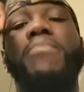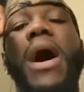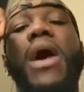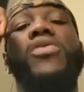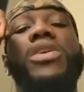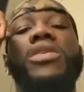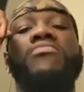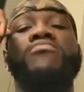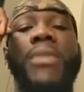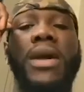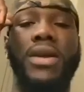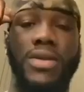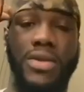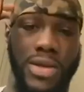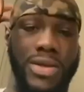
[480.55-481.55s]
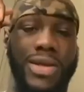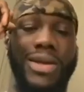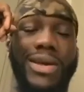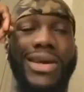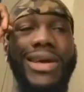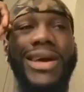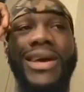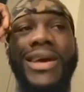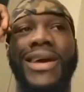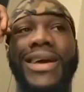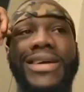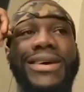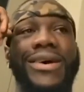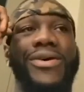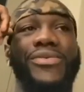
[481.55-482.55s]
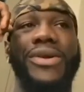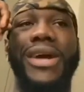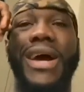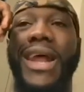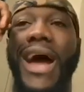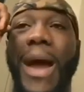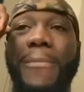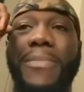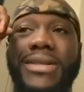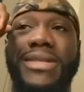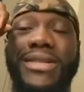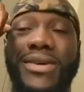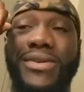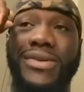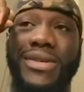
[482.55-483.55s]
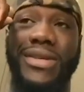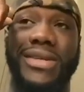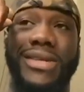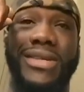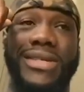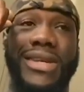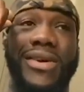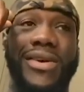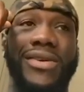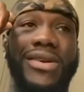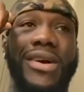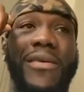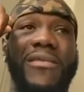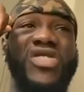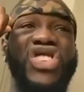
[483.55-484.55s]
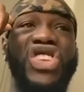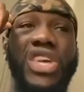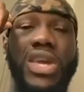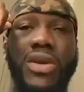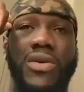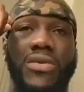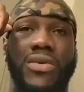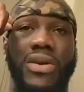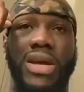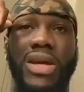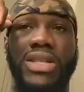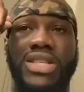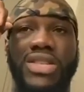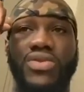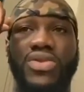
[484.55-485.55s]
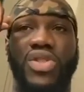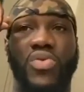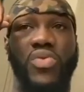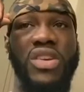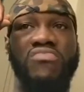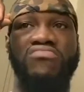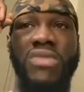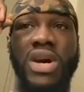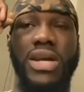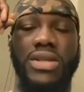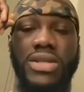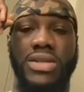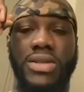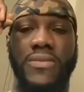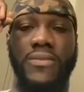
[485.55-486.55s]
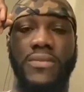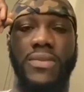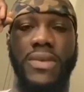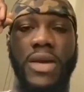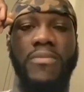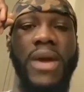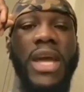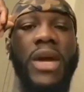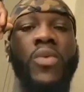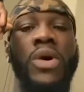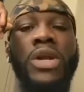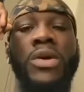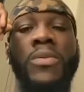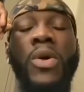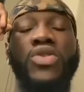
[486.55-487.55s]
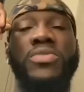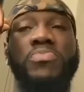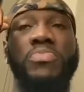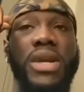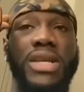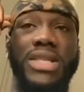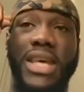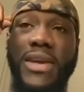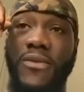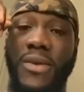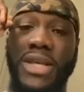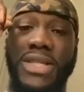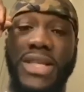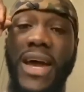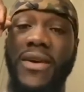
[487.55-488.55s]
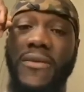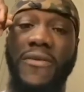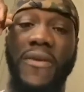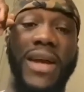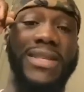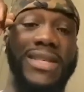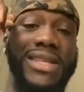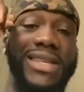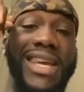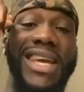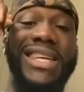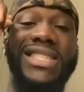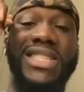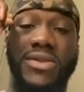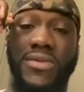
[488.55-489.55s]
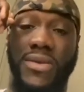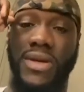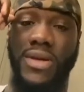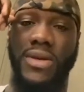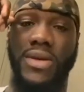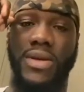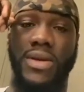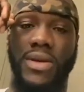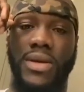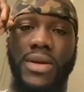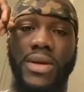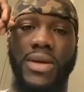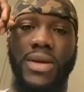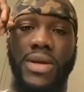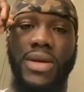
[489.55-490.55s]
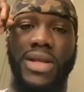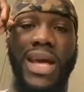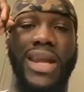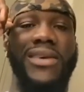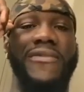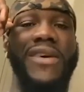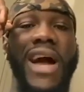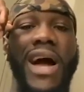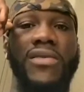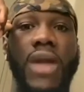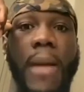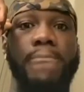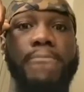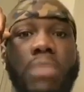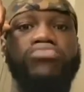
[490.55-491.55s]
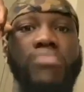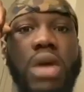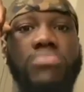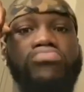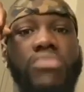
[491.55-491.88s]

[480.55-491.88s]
the most power, the person with the highest knockout ratio in boxing history more than once. He's gonna stop this guy twice. I never seen anything like it, man. Never seen anything like it.